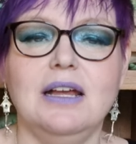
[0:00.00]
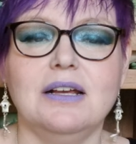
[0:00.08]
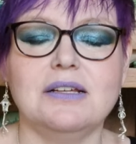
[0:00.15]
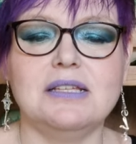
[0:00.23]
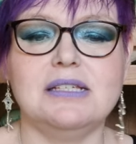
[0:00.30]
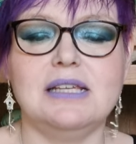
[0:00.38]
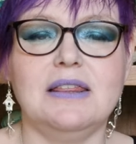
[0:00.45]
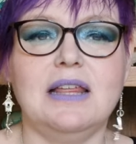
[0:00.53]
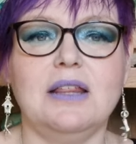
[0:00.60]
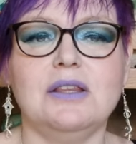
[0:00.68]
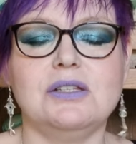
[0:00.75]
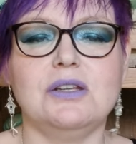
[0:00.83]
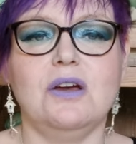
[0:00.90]
Because I said that
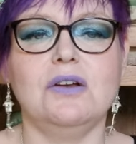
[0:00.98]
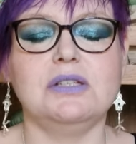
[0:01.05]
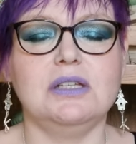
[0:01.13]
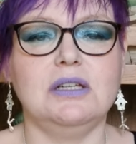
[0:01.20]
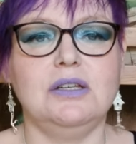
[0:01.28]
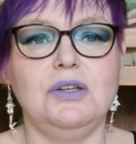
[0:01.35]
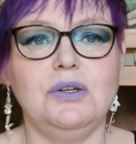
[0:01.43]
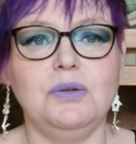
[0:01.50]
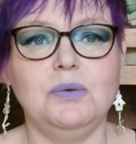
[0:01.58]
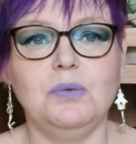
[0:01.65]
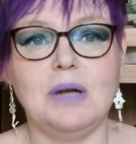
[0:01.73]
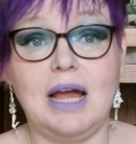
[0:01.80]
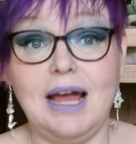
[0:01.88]
they're starting a
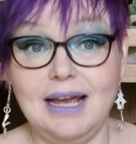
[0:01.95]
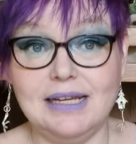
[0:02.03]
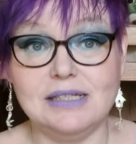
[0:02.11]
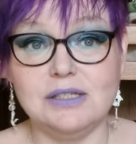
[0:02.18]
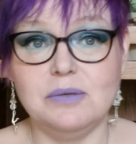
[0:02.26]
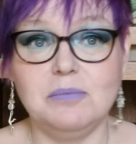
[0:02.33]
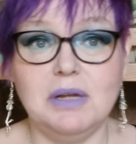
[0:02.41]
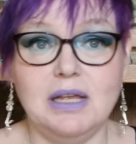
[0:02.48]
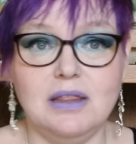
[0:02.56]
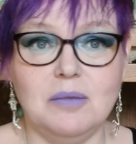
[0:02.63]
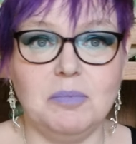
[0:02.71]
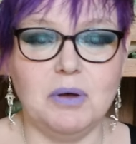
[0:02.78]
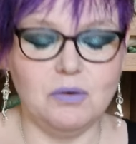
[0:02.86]
new item in
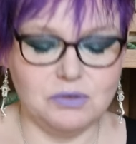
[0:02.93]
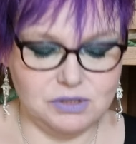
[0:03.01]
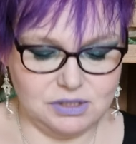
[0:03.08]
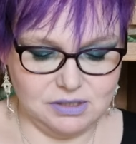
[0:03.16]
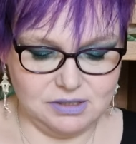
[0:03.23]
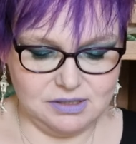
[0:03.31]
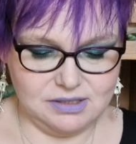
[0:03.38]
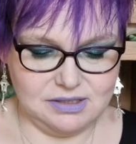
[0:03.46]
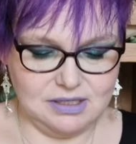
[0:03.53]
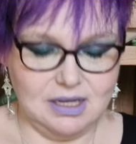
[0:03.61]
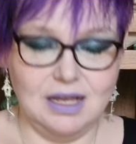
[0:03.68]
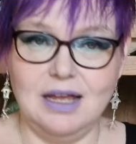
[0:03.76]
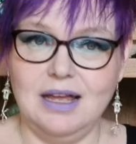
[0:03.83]
the boxes.
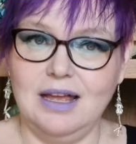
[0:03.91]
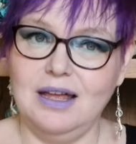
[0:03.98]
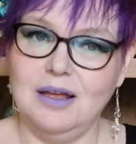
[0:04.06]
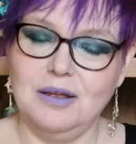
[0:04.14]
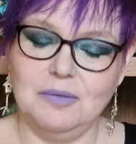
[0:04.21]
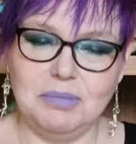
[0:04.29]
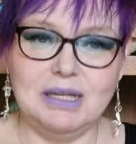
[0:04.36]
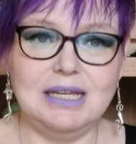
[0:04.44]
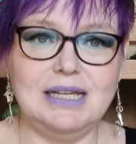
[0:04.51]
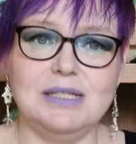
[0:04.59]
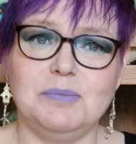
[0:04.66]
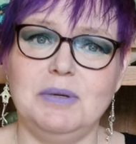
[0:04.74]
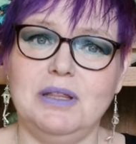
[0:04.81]

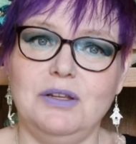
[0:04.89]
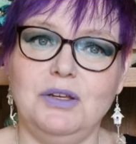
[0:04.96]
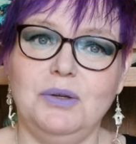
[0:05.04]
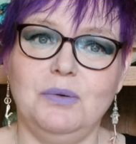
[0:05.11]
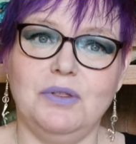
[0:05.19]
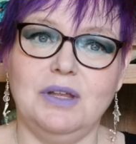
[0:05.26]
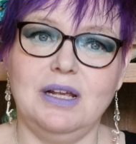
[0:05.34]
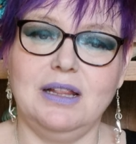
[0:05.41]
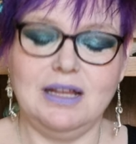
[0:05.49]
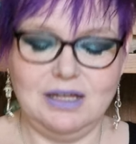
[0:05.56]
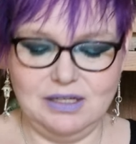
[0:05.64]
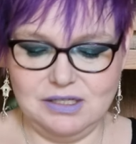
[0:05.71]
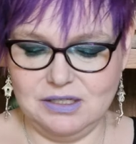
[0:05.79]
Please be the new thing
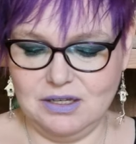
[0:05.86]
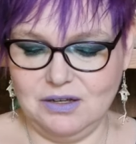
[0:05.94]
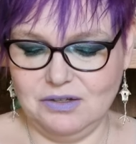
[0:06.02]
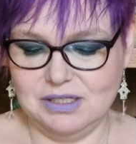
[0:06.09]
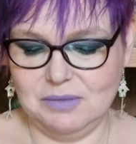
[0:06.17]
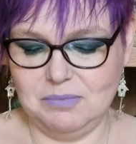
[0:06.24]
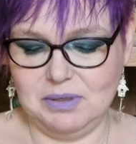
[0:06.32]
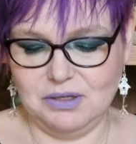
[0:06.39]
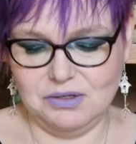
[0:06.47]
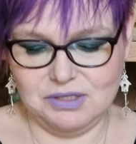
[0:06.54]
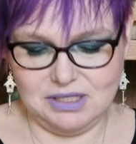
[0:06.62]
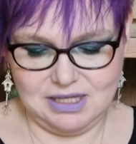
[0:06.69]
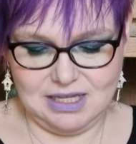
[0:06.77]
that you're starting,
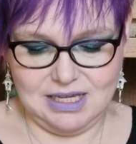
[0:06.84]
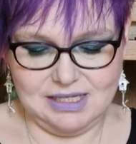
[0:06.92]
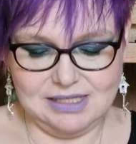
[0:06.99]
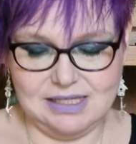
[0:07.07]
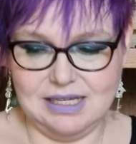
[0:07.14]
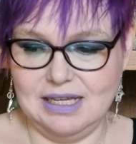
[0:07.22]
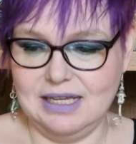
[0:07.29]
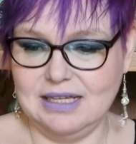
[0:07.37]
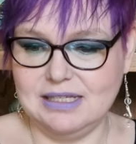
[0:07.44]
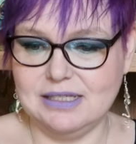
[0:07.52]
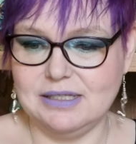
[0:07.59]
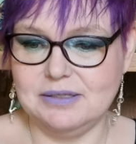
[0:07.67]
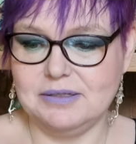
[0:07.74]
because this
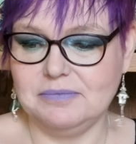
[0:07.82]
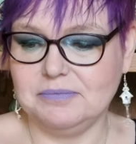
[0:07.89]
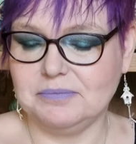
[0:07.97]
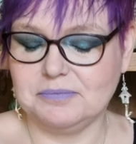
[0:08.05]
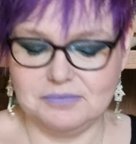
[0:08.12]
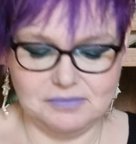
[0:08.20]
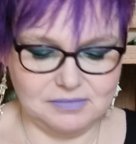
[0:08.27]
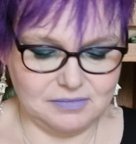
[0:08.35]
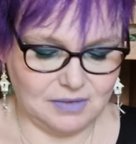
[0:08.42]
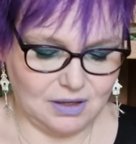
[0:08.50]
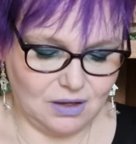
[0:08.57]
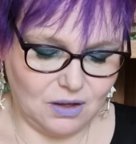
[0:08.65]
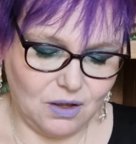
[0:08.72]
is,
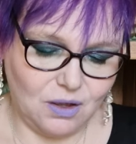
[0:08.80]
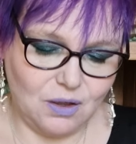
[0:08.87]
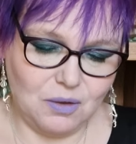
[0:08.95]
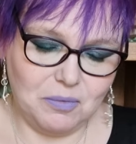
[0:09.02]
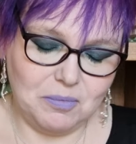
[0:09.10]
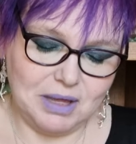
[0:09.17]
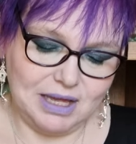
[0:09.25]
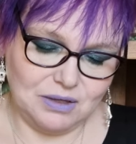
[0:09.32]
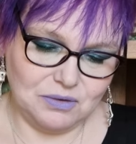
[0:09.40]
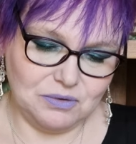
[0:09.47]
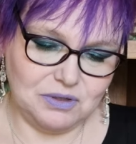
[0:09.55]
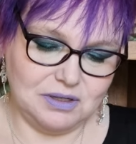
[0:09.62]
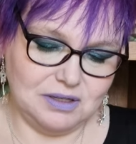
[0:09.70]
oh my
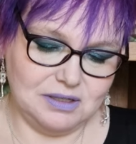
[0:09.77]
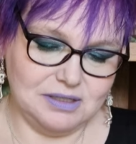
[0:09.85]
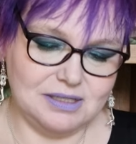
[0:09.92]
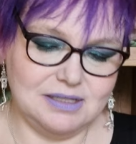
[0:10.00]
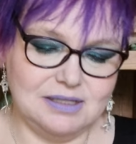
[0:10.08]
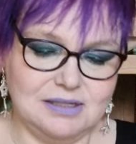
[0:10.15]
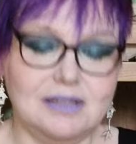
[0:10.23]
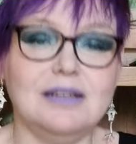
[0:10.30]
goodness.